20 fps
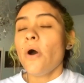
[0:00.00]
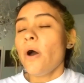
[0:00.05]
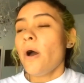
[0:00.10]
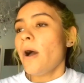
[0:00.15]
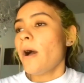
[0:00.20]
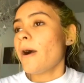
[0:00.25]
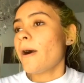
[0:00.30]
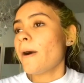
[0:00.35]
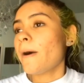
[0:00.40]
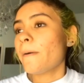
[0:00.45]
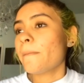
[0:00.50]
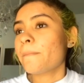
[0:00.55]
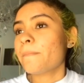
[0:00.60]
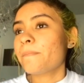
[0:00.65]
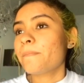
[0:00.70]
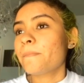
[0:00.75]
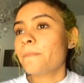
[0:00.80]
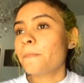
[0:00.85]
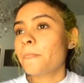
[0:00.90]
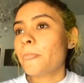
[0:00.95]

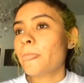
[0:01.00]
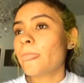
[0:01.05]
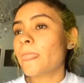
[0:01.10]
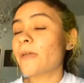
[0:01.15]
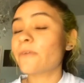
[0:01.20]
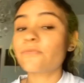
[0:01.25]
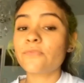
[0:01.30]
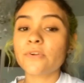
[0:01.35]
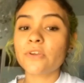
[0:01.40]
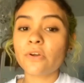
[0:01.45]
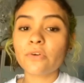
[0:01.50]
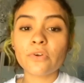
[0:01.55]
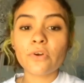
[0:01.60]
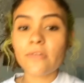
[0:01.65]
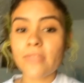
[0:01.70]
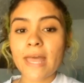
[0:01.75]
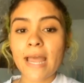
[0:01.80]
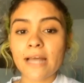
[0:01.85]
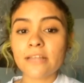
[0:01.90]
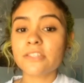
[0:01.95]
If we don't know
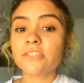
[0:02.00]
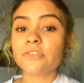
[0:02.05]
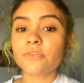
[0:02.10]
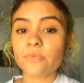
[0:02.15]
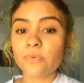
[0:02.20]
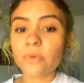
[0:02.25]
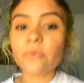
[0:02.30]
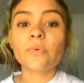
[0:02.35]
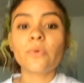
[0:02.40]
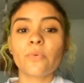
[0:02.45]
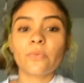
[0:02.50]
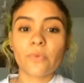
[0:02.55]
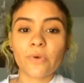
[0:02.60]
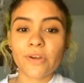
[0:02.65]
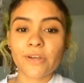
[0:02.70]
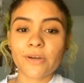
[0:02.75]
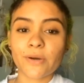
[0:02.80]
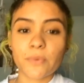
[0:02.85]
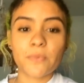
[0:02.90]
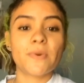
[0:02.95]
the answer, we will
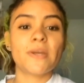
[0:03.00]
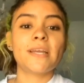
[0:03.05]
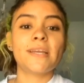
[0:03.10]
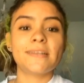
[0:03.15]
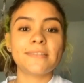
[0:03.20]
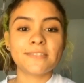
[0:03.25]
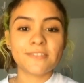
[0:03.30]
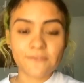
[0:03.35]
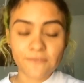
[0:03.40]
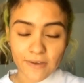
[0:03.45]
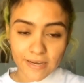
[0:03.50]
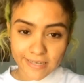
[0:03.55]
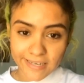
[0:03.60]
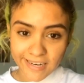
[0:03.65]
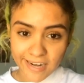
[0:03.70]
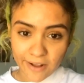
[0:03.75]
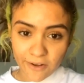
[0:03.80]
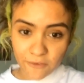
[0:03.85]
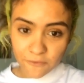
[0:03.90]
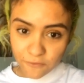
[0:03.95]
work a way to find
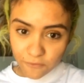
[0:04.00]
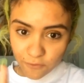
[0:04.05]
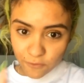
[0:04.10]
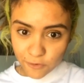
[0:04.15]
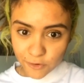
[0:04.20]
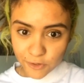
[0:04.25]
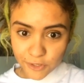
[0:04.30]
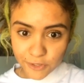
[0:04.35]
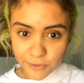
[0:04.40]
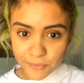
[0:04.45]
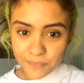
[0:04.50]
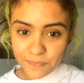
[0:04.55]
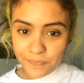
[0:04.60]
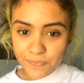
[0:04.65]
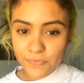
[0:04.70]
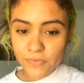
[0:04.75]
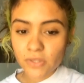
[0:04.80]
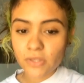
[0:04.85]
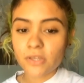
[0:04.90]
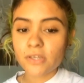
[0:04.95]
it out for you.
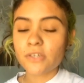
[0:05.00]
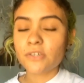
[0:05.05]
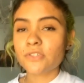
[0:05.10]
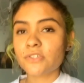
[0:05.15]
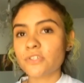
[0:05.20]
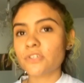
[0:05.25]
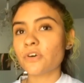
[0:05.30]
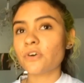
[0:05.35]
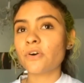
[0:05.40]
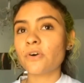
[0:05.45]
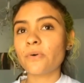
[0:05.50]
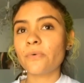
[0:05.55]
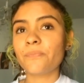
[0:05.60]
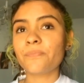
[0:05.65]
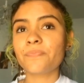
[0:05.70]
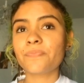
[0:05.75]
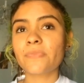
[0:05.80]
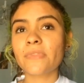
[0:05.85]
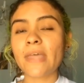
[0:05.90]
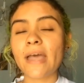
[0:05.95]
So
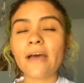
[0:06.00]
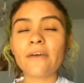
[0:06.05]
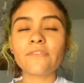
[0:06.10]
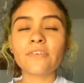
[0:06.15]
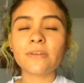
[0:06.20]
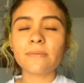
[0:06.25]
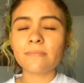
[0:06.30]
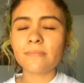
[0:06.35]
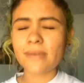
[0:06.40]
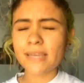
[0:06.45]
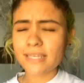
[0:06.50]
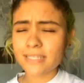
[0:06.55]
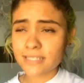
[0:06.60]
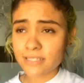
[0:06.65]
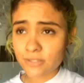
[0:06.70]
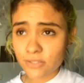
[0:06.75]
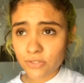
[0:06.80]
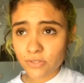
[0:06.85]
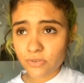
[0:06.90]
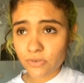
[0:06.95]
have an
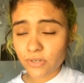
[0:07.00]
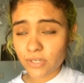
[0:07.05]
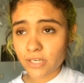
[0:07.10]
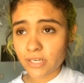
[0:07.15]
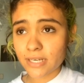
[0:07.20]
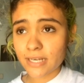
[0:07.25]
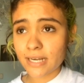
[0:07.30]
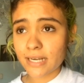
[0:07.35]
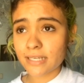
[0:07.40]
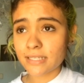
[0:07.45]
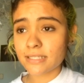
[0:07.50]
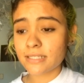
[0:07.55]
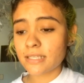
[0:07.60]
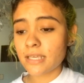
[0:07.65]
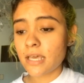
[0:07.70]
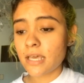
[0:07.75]
amazing school, you guys.